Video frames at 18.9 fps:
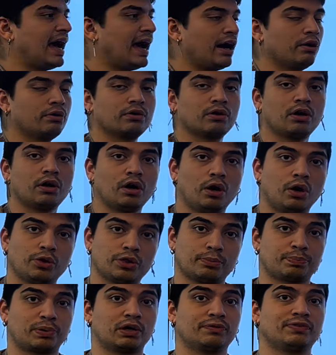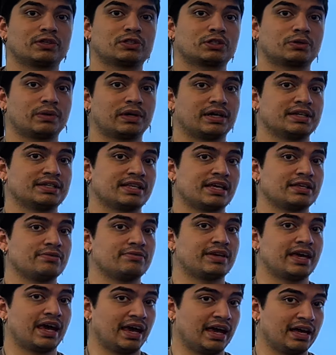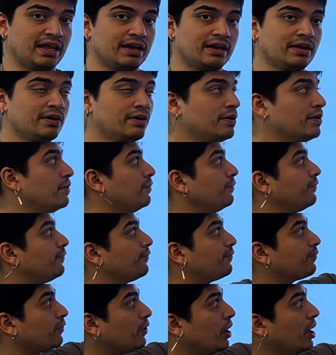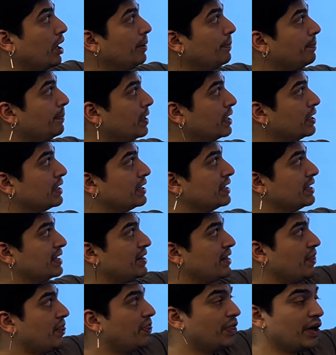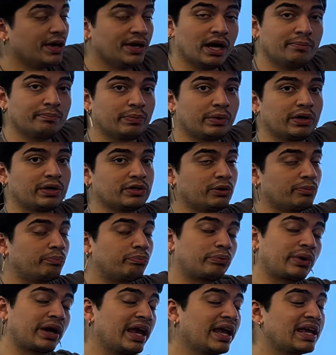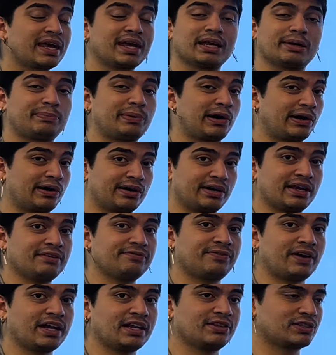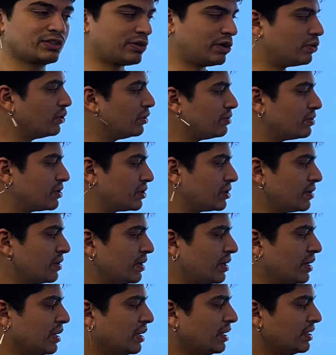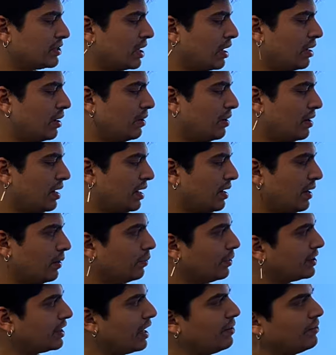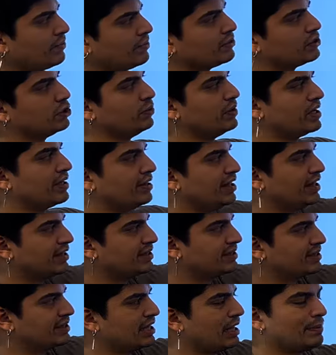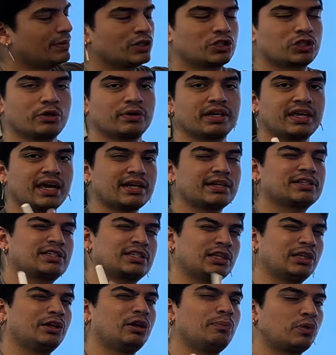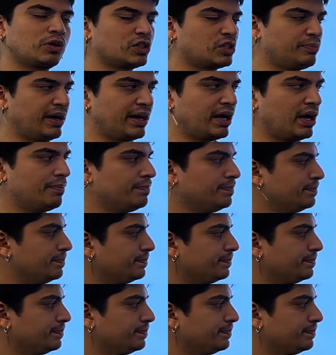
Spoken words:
out all the perfect squares that you can from the number. You're breaking it apart and finding the square roots. So without doing this, I'm gonna show it again just a little more sped up.